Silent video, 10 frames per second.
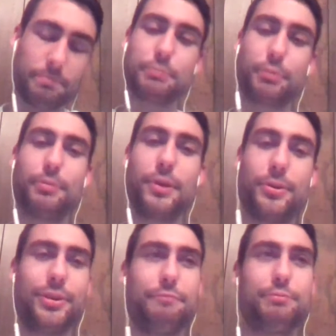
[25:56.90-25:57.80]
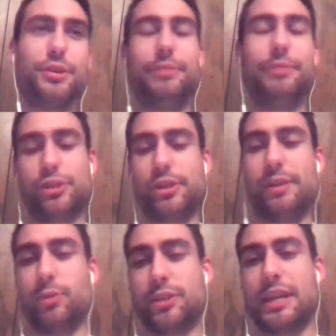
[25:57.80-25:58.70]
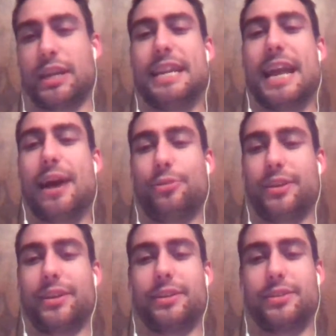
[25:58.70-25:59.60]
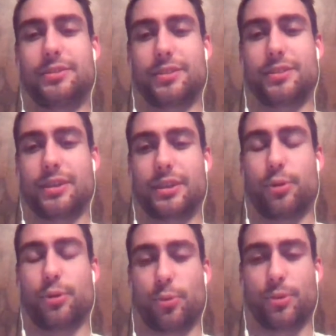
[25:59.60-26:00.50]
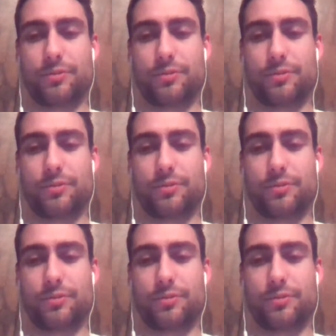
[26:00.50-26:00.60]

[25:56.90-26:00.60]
proponent of Pure Michigan, which I now think is a code word for